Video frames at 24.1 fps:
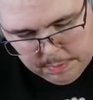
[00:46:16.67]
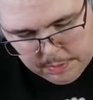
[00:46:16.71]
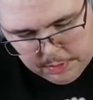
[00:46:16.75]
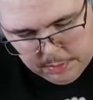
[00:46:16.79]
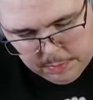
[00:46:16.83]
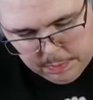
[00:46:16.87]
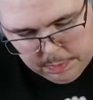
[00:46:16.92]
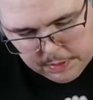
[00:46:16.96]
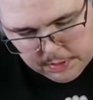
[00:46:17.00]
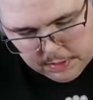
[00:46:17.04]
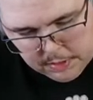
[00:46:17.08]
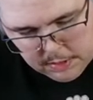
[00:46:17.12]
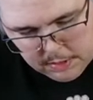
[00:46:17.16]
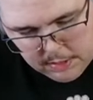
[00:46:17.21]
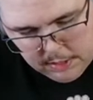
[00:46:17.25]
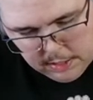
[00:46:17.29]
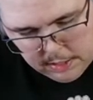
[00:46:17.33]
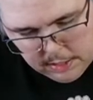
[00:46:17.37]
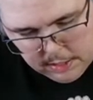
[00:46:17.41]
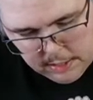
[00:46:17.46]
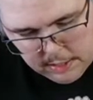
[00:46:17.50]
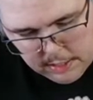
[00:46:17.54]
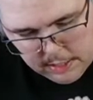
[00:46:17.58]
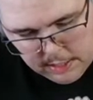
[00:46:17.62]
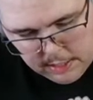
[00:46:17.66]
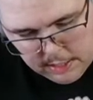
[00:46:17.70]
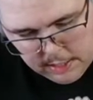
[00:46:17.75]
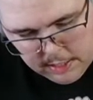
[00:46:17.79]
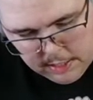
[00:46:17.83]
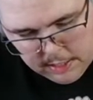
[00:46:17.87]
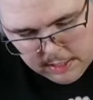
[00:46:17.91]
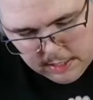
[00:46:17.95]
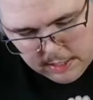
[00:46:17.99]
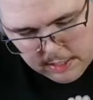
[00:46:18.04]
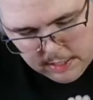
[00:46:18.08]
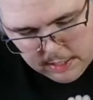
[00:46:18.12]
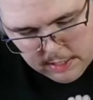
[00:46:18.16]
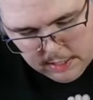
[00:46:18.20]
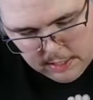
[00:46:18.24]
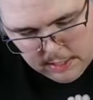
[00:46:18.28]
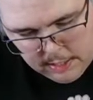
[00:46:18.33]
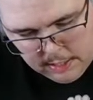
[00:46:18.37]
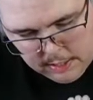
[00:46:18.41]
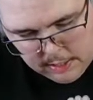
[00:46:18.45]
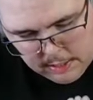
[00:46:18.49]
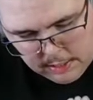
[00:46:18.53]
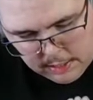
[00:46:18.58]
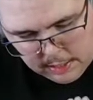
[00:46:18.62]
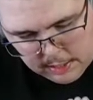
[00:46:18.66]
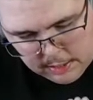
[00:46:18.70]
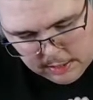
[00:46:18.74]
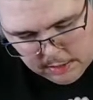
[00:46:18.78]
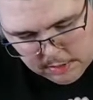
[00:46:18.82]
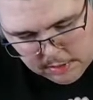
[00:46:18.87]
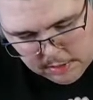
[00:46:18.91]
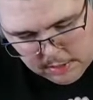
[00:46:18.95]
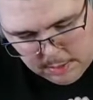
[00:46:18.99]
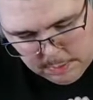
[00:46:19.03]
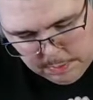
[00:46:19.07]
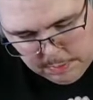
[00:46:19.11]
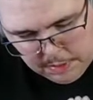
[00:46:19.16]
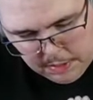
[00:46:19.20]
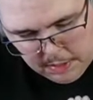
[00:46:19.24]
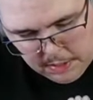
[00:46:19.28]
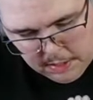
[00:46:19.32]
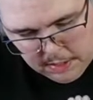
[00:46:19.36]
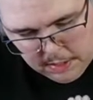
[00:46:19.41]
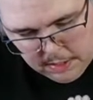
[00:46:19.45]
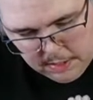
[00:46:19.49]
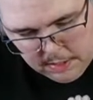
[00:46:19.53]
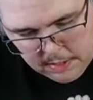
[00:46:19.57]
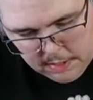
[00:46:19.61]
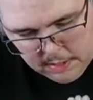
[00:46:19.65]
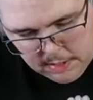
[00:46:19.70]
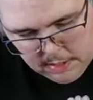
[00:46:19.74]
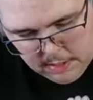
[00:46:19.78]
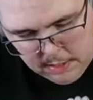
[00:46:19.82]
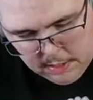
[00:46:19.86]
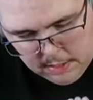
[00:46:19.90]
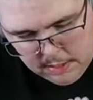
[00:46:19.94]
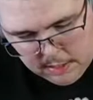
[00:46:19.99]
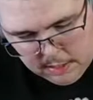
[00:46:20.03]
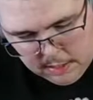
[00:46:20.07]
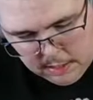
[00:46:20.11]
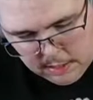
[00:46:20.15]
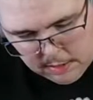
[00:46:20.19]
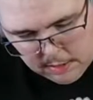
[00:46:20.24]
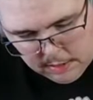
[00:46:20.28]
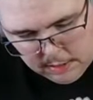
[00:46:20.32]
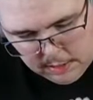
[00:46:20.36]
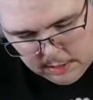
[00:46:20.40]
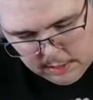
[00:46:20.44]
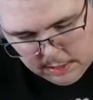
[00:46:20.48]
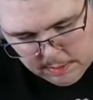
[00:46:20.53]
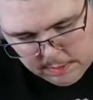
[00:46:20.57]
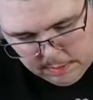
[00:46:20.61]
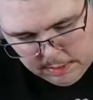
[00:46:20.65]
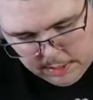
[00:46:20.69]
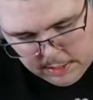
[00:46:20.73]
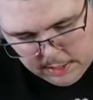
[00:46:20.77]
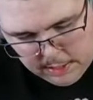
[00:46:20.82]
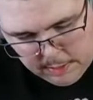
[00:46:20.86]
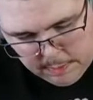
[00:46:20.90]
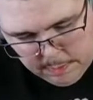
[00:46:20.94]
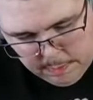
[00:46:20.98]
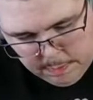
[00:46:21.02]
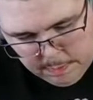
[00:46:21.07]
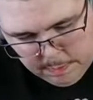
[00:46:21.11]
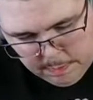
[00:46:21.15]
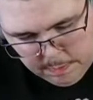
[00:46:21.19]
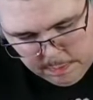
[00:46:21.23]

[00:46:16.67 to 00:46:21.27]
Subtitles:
bloopers or anything. Like moving a ball to your linear rail.